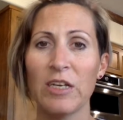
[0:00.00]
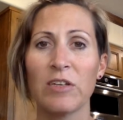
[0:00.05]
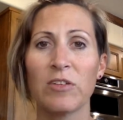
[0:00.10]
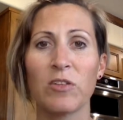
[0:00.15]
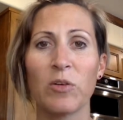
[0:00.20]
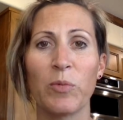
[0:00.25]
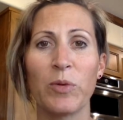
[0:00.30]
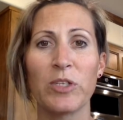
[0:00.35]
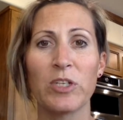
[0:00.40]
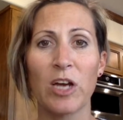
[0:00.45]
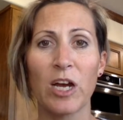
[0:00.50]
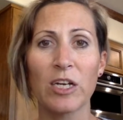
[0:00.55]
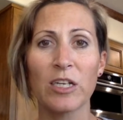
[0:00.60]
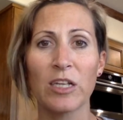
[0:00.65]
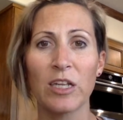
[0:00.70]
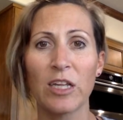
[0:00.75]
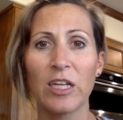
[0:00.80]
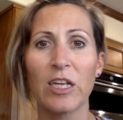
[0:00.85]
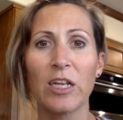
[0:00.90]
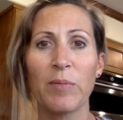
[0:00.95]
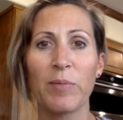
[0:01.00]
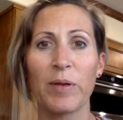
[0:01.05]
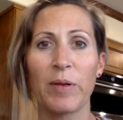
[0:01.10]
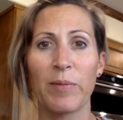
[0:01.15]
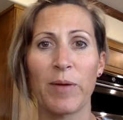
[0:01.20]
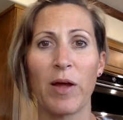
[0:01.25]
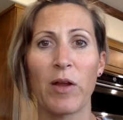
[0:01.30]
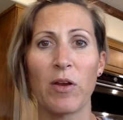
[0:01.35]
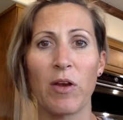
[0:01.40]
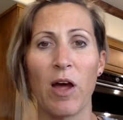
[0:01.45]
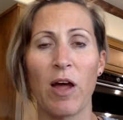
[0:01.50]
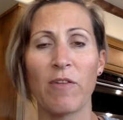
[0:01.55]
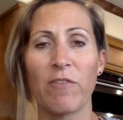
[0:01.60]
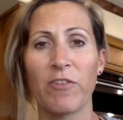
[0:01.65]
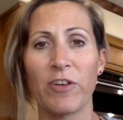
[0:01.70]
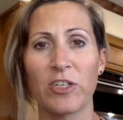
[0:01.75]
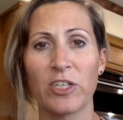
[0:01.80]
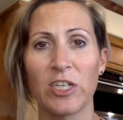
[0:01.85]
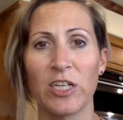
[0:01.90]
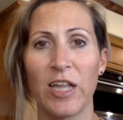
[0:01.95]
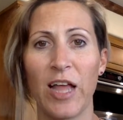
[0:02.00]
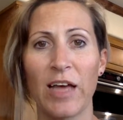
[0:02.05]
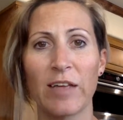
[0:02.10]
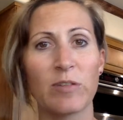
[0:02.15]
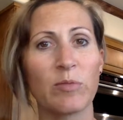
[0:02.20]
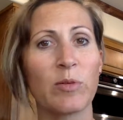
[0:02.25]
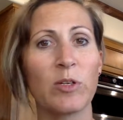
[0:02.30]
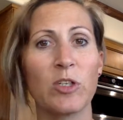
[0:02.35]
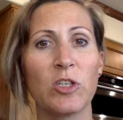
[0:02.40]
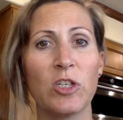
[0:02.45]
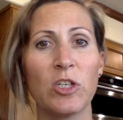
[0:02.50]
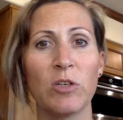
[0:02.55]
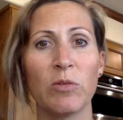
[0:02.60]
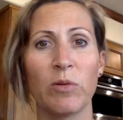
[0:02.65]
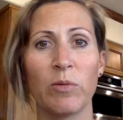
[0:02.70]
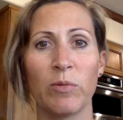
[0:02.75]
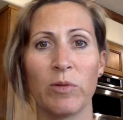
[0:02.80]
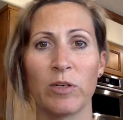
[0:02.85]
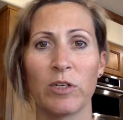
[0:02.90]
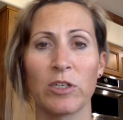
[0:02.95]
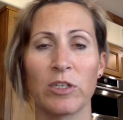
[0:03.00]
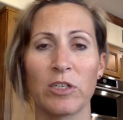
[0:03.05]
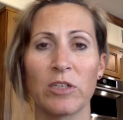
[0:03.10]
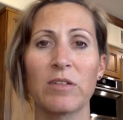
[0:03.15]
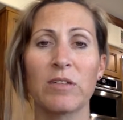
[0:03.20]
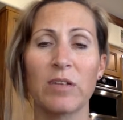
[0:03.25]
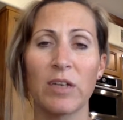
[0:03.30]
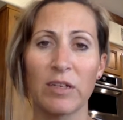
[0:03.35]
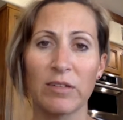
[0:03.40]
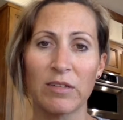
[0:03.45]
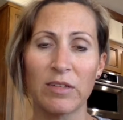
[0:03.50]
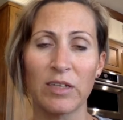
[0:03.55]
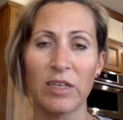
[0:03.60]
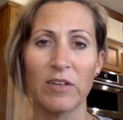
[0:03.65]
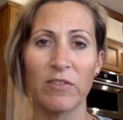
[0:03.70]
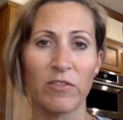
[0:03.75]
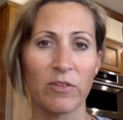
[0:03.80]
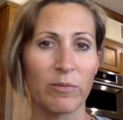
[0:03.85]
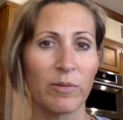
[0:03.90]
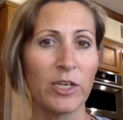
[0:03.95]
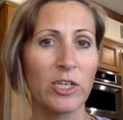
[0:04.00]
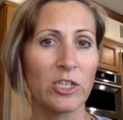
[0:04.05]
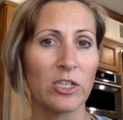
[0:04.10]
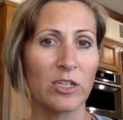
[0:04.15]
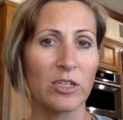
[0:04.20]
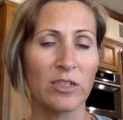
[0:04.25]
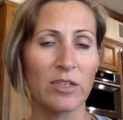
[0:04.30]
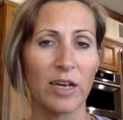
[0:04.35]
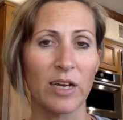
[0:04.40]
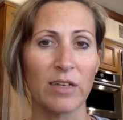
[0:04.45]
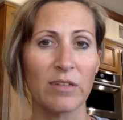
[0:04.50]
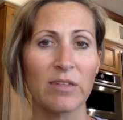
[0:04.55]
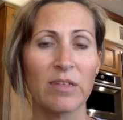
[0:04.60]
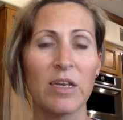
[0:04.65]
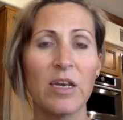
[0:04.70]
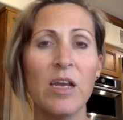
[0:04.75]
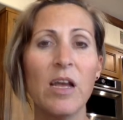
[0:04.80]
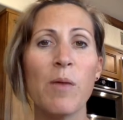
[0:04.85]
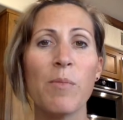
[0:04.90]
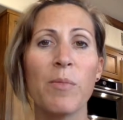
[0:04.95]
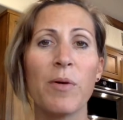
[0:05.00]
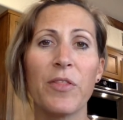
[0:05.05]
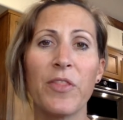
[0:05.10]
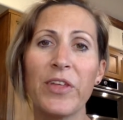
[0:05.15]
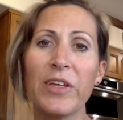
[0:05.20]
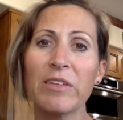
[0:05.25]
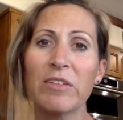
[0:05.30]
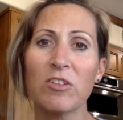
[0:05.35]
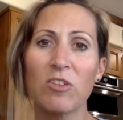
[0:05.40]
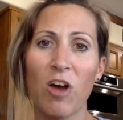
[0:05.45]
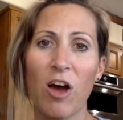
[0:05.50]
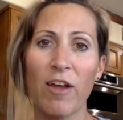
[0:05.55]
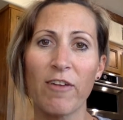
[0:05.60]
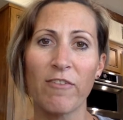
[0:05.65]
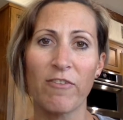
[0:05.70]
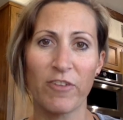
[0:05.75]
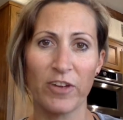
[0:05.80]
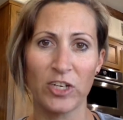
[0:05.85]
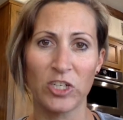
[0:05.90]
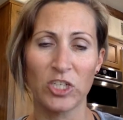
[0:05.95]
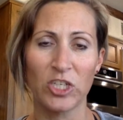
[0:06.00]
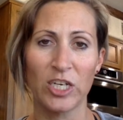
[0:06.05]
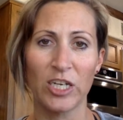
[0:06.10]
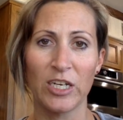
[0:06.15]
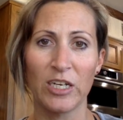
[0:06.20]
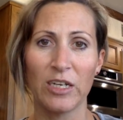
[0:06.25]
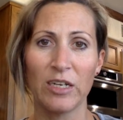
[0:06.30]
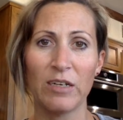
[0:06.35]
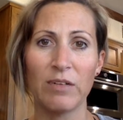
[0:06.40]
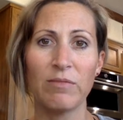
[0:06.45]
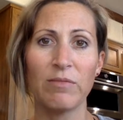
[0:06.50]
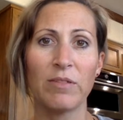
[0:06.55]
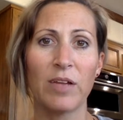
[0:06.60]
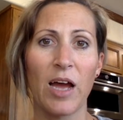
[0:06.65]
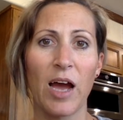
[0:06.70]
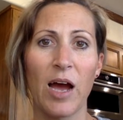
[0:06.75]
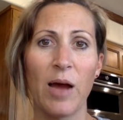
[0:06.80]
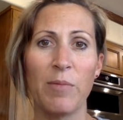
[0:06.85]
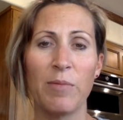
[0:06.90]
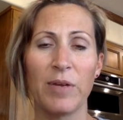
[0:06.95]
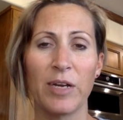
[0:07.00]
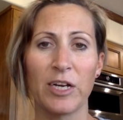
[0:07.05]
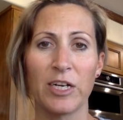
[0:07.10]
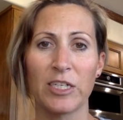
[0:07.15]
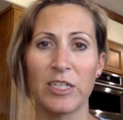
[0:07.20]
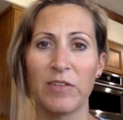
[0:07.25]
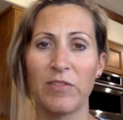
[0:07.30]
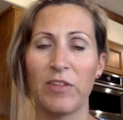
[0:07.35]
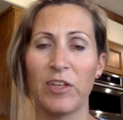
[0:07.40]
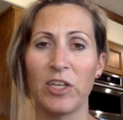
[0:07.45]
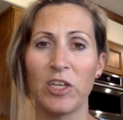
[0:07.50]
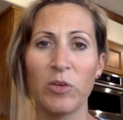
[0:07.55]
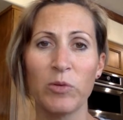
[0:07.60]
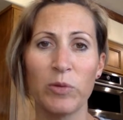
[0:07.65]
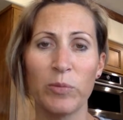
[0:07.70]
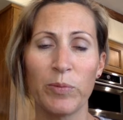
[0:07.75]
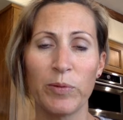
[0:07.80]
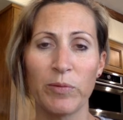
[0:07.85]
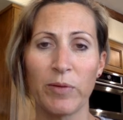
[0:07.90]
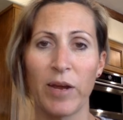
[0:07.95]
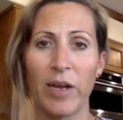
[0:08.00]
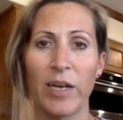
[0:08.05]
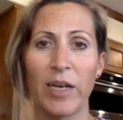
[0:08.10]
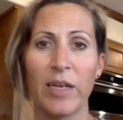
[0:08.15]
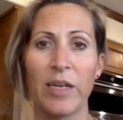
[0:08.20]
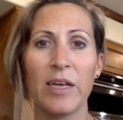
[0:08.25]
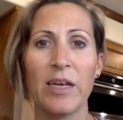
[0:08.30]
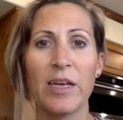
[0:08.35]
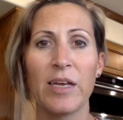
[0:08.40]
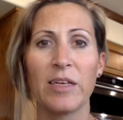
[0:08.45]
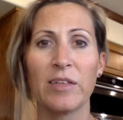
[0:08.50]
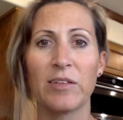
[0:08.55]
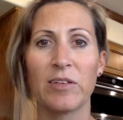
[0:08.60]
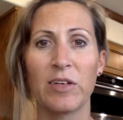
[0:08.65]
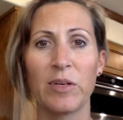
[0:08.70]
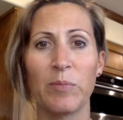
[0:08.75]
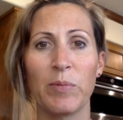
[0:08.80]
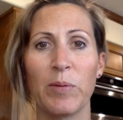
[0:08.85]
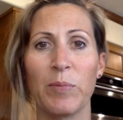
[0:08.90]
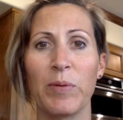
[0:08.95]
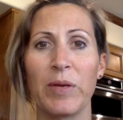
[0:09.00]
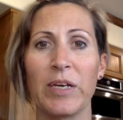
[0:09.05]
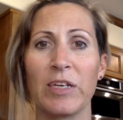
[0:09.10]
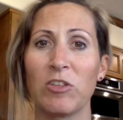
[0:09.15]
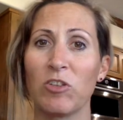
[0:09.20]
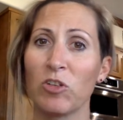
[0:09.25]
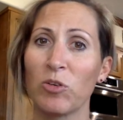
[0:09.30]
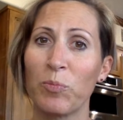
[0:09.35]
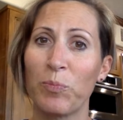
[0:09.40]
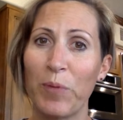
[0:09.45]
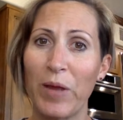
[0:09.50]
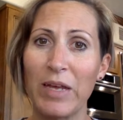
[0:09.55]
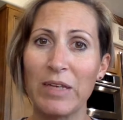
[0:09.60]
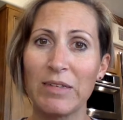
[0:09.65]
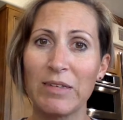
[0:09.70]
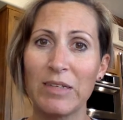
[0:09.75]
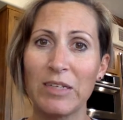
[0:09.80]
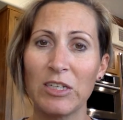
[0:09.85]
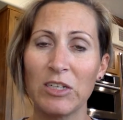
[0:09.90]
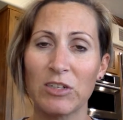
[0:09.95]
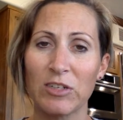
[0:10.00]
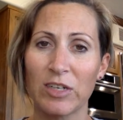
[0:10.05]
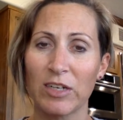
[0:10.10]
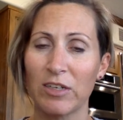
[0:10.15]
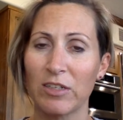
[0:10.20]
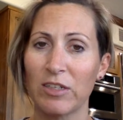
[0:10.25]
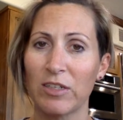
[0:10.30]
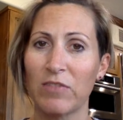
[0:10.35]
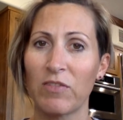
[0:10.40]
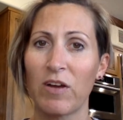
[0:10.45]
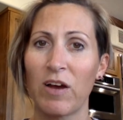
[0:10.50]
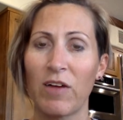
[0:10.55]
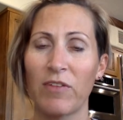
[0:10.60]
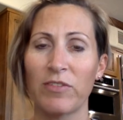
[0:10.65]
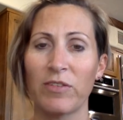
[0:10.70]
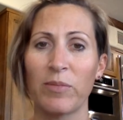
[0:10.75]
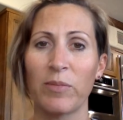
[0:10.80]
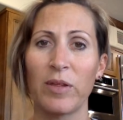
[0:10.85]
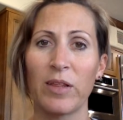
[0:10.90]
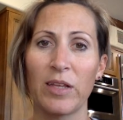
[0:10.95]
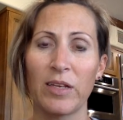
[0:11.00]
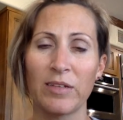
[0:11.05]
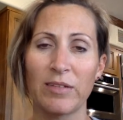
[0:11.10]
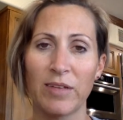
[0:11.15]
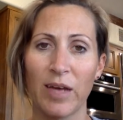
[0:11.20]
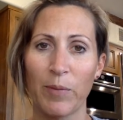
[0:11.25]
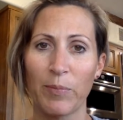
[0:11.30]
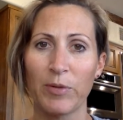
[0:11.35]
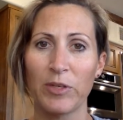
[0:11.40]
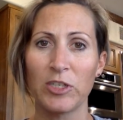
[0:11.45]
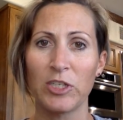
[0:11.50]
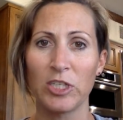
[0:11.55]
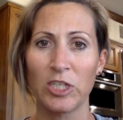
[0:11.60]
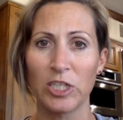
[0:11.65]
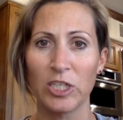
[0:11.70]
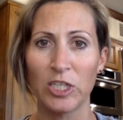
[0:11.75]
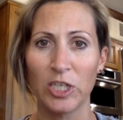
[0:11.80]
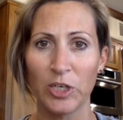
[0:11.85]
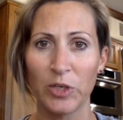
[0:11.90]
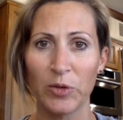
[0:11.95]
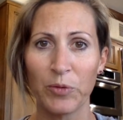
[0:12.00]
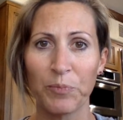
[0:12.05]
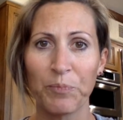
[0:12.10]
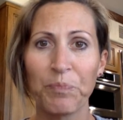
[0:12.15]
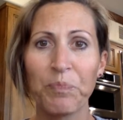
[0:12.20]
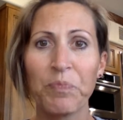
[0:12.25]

So we talked a little bit about nonfiction last week too when we were discussing informational text, but this nonfiction narrative that you will be writing is going to be because you're basing your narrative off something that has happened to you.